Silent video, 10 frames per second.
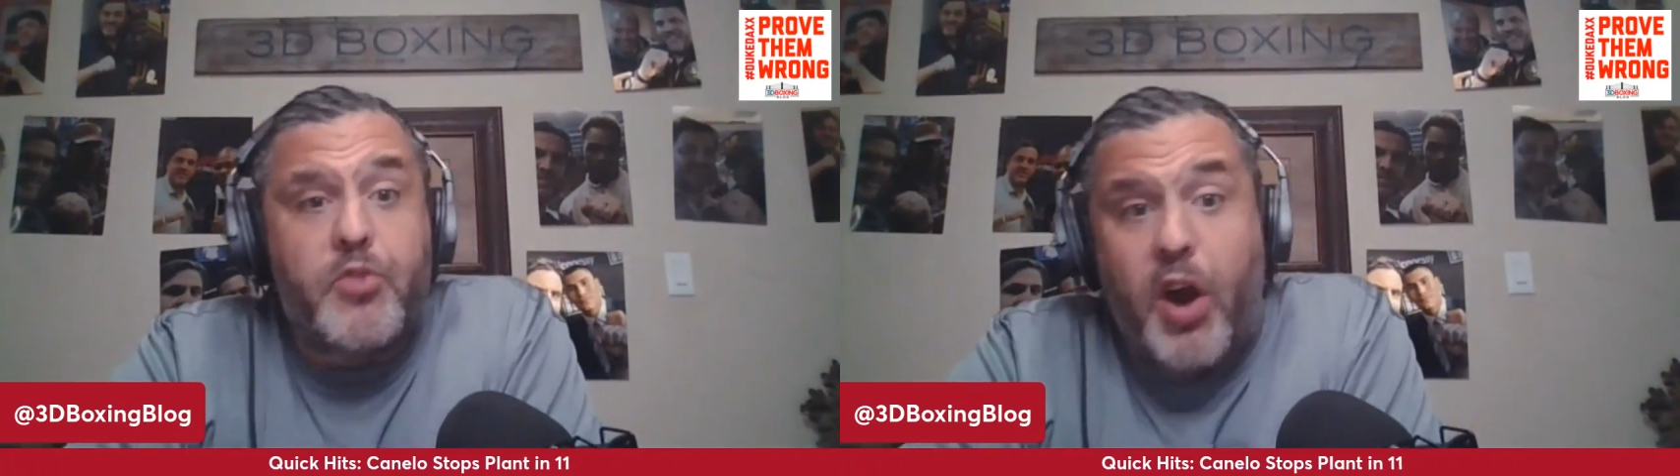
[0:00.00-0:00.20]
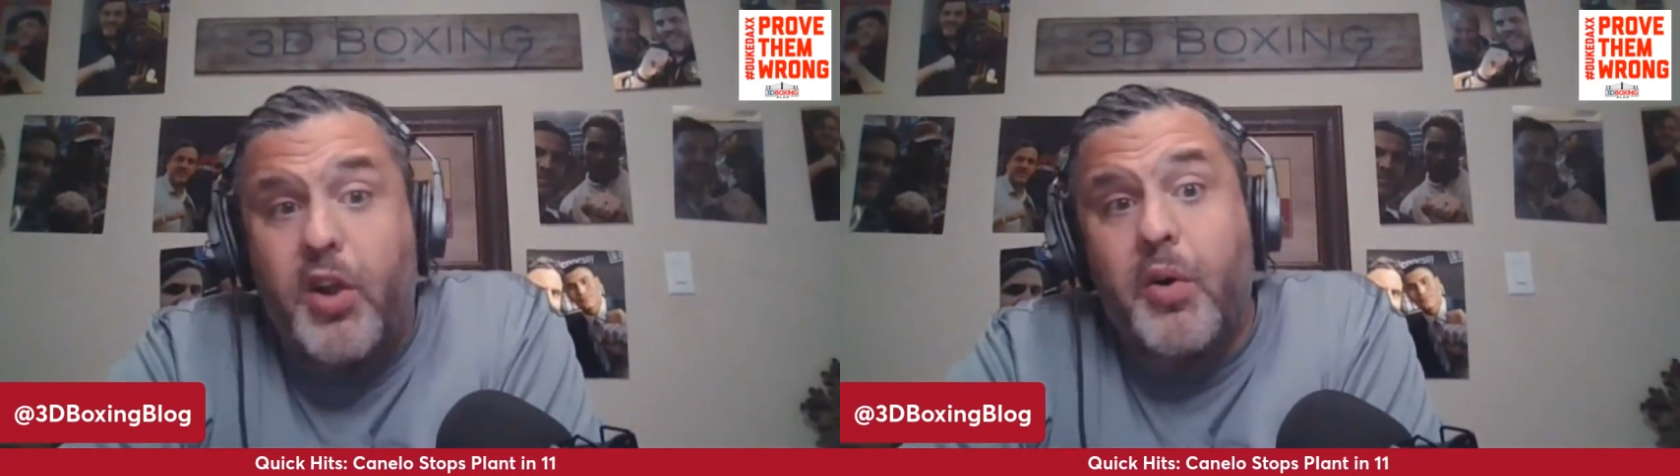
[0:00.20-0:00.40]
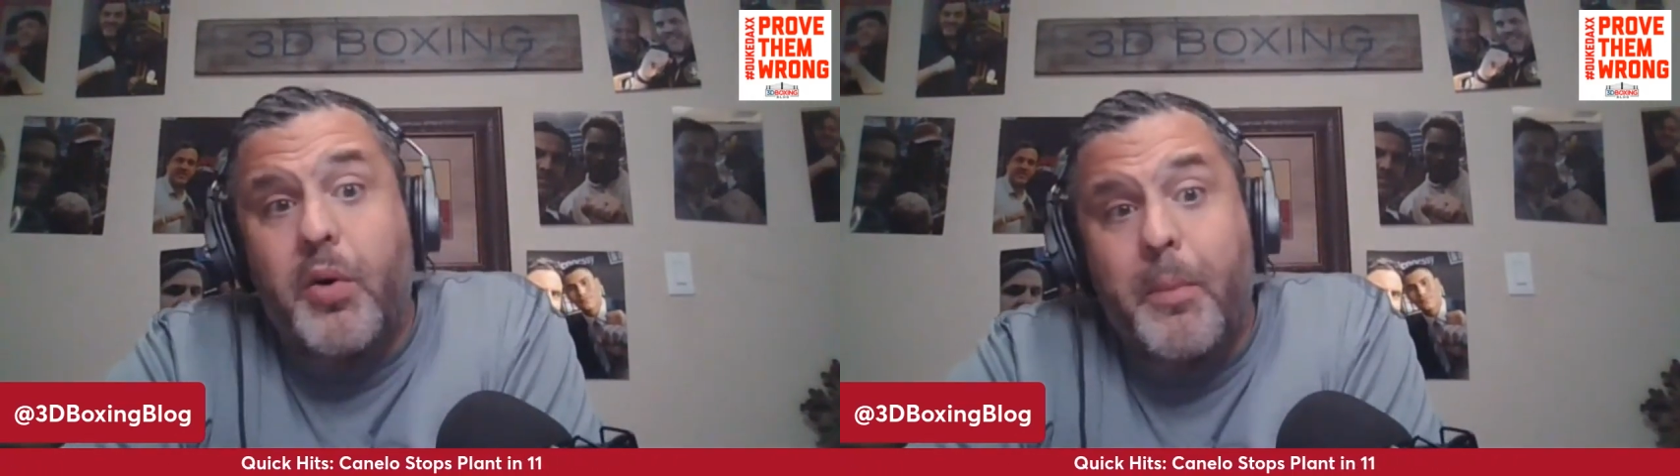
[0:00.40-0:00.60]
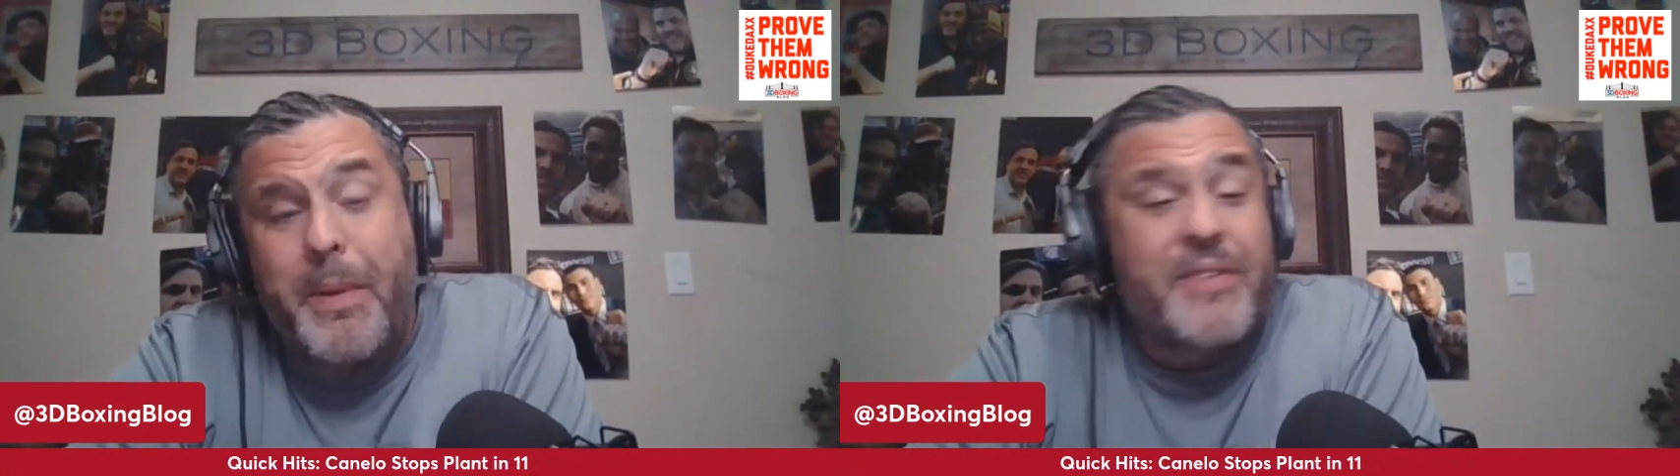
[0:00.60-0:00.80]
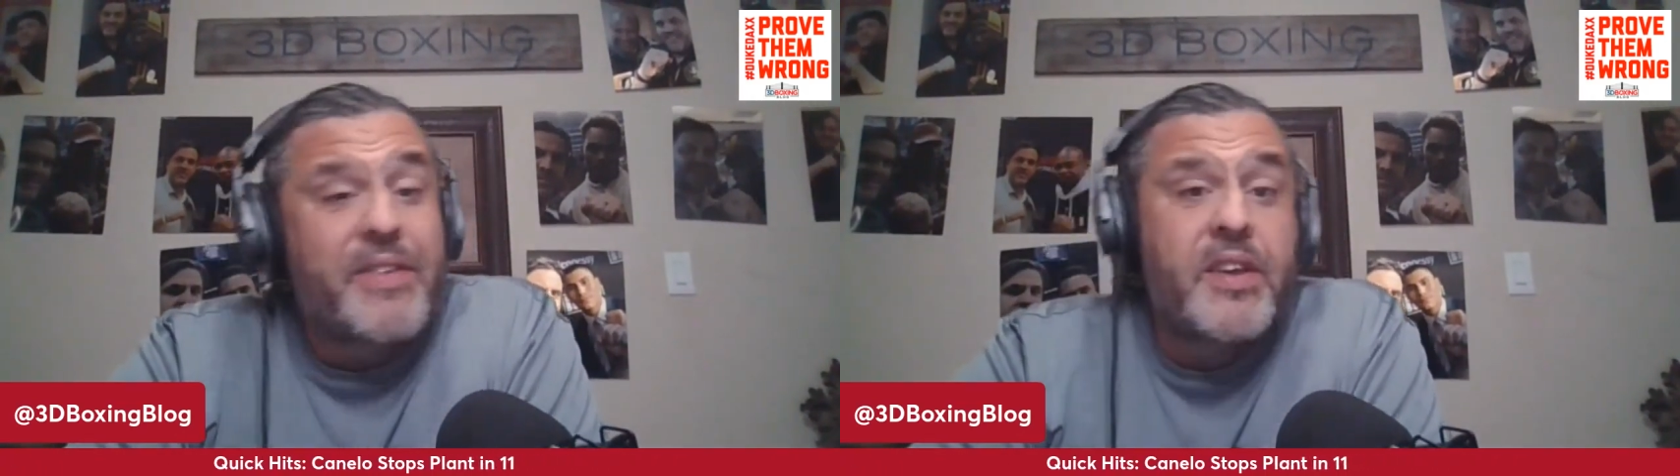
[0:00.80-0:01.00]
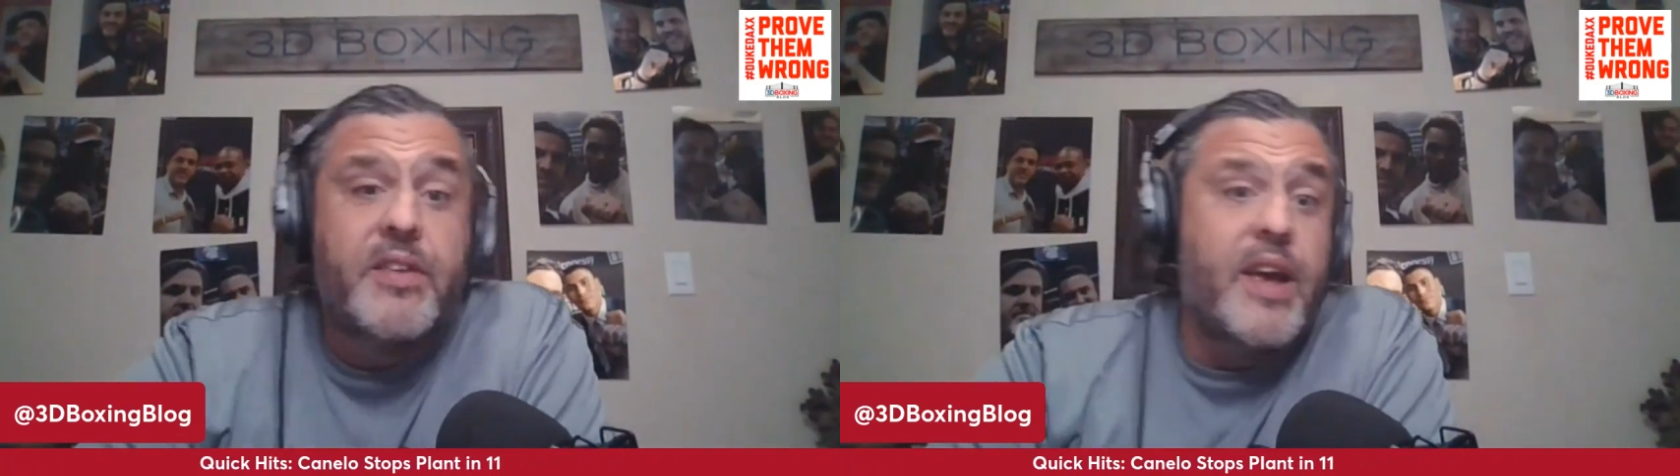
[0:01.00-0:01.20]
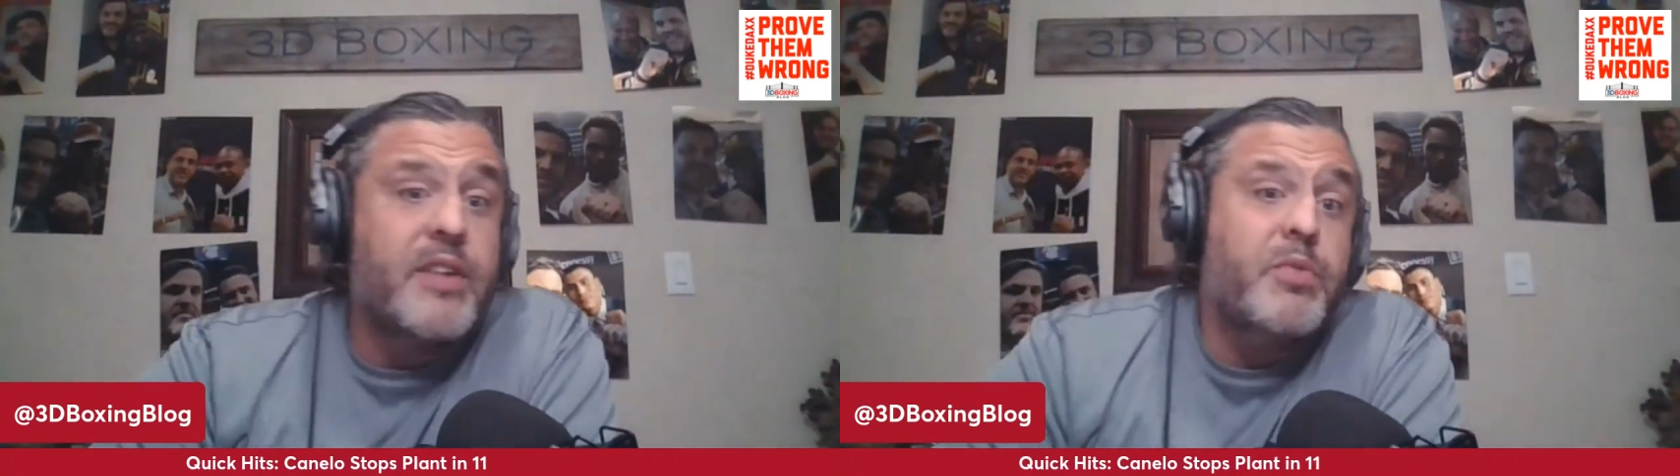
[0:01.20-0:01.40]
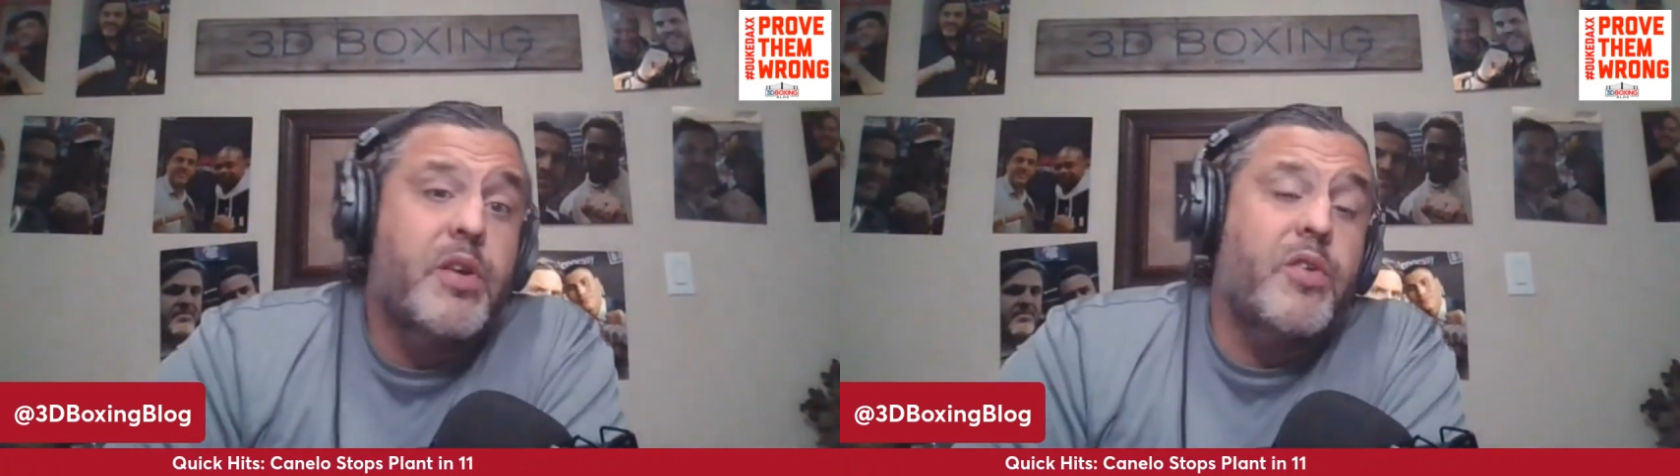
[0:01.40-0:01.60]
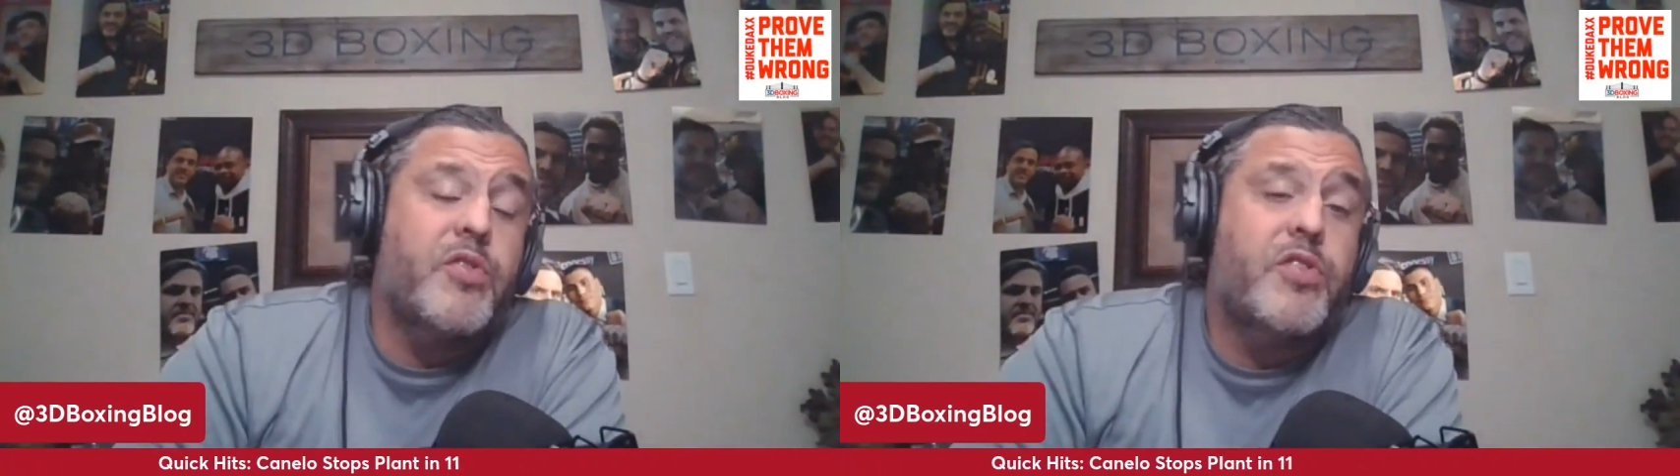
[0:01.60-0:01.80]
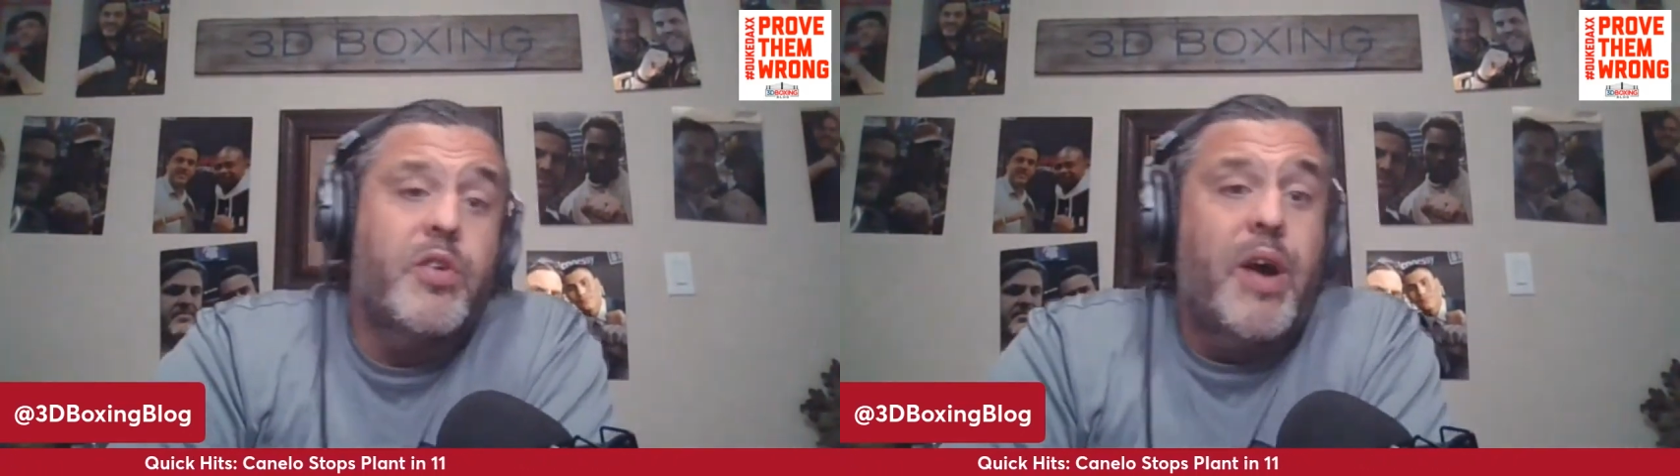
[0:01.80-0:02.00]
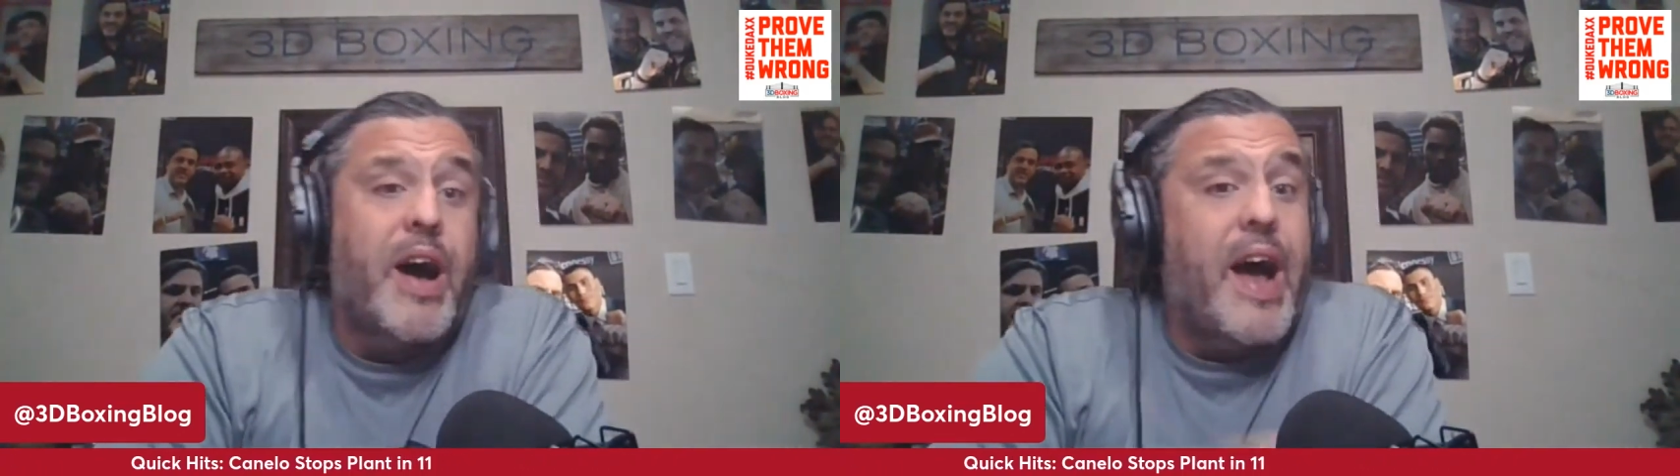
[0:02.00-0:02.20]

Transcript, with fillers: Charlo Benavides next, one of those two.